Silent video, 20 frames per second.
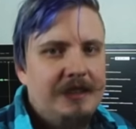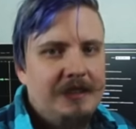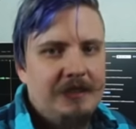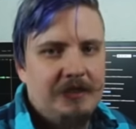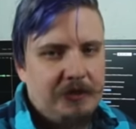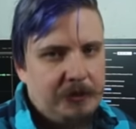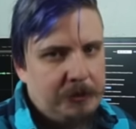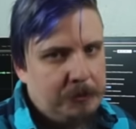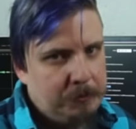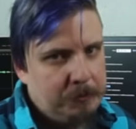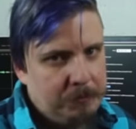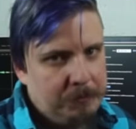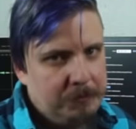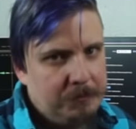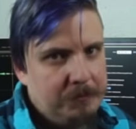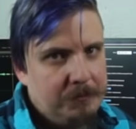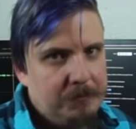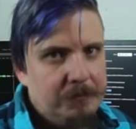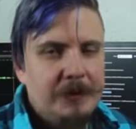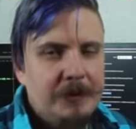So,
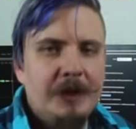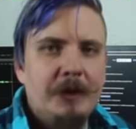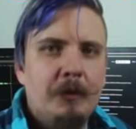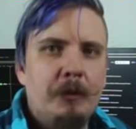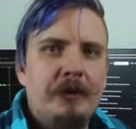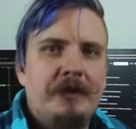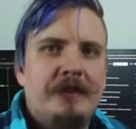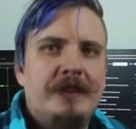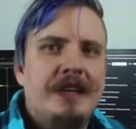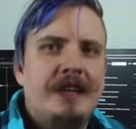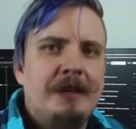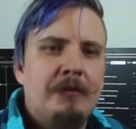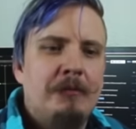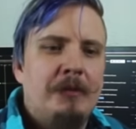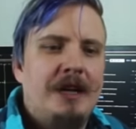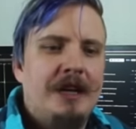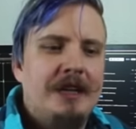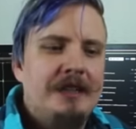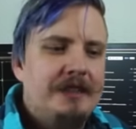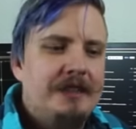with that in
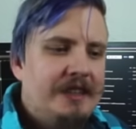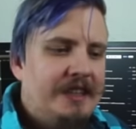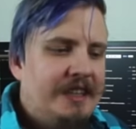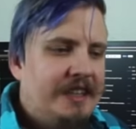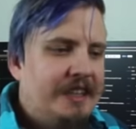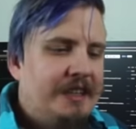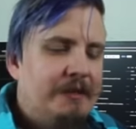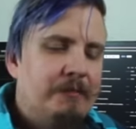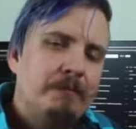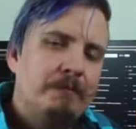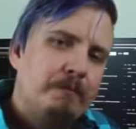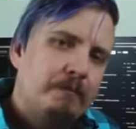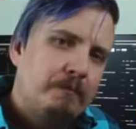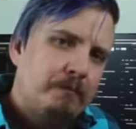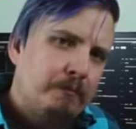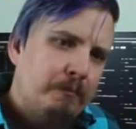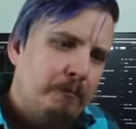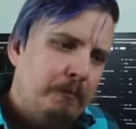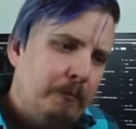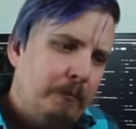mind, I
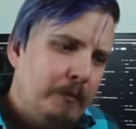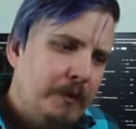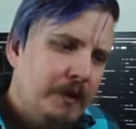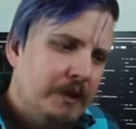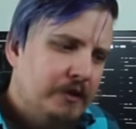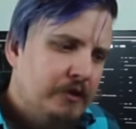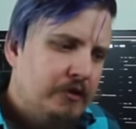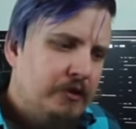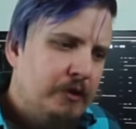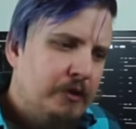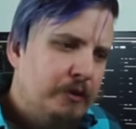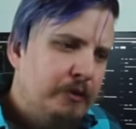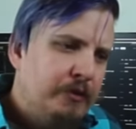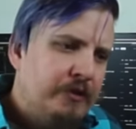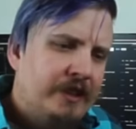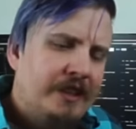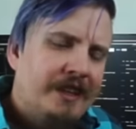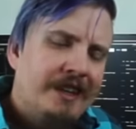chose an